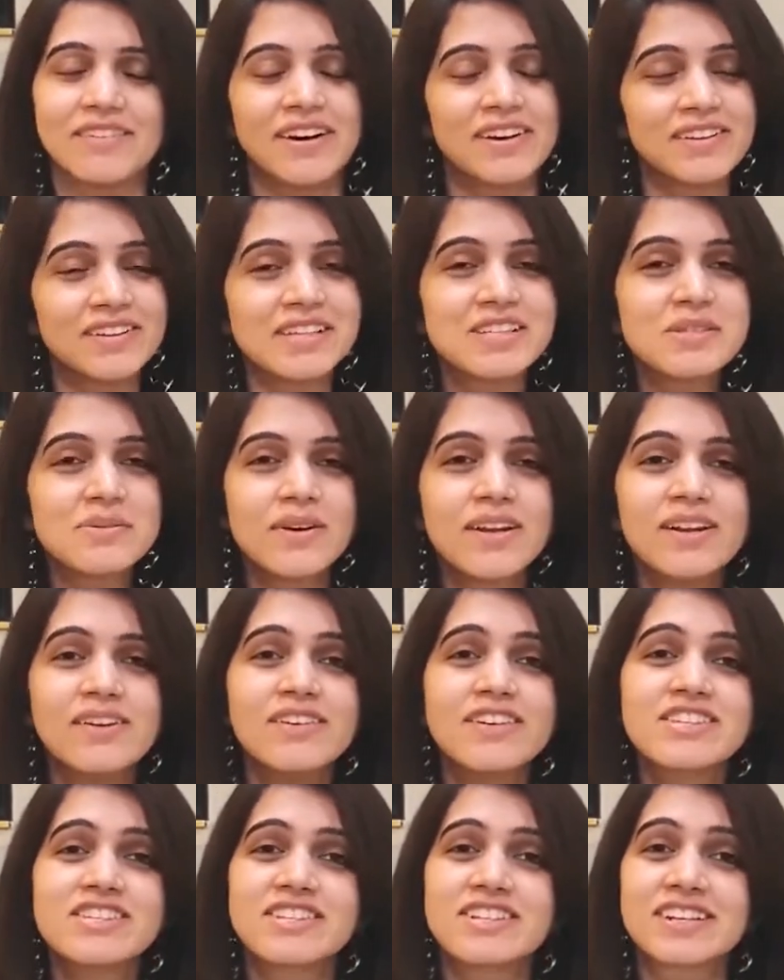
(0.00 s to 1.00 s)
Now this one
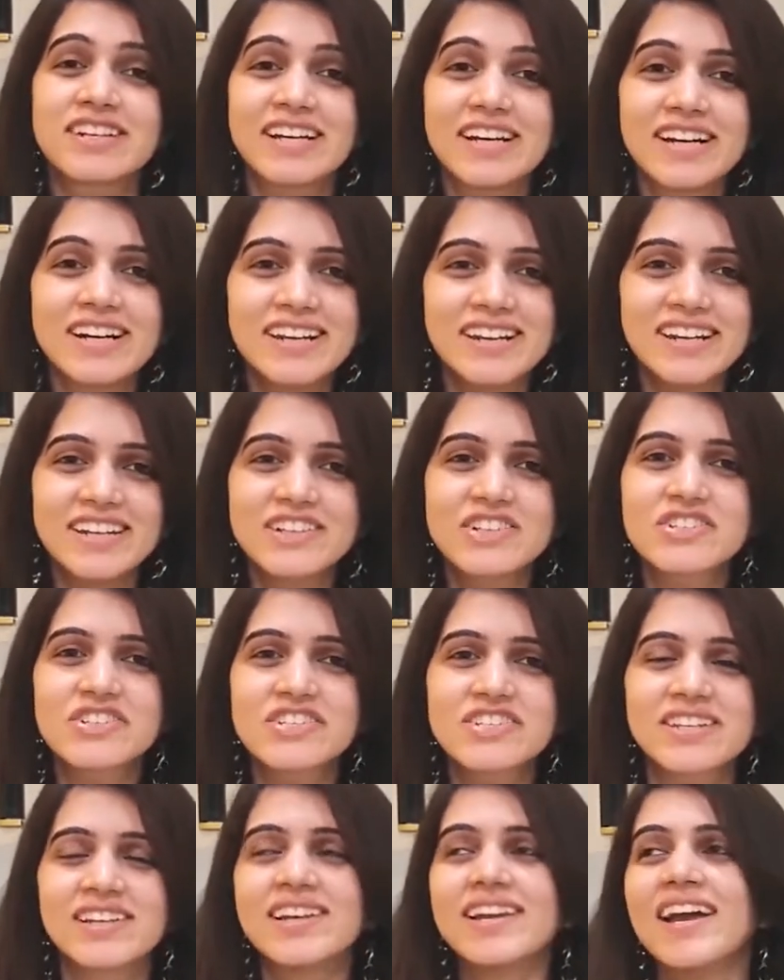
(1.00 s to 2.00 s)
looks really
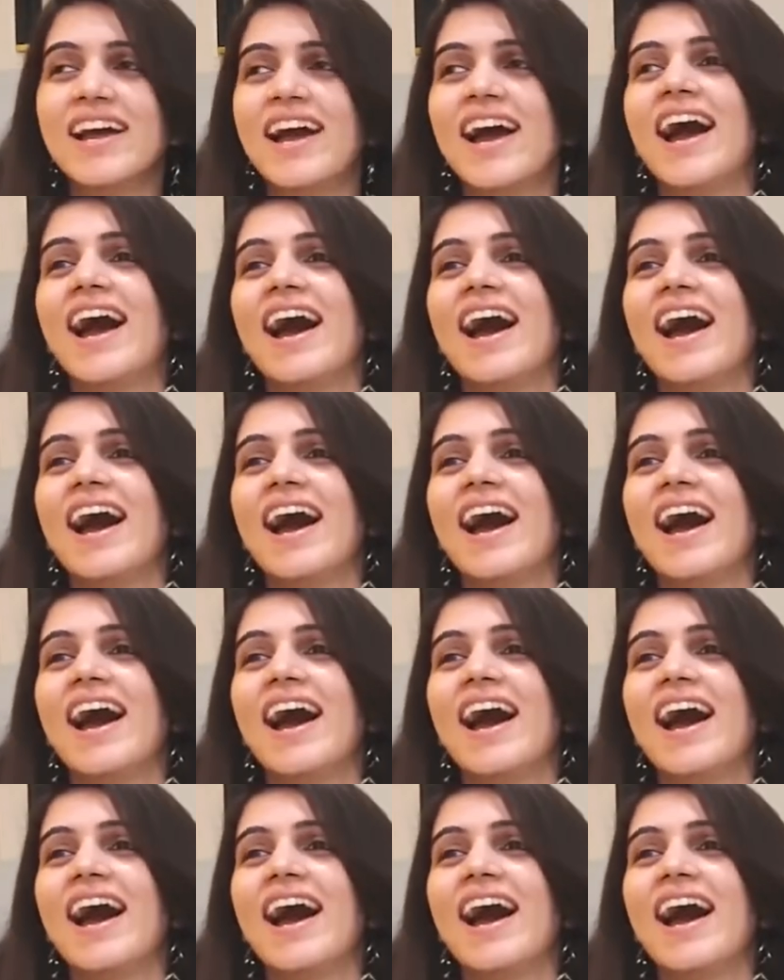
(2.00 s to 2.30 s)
interesting,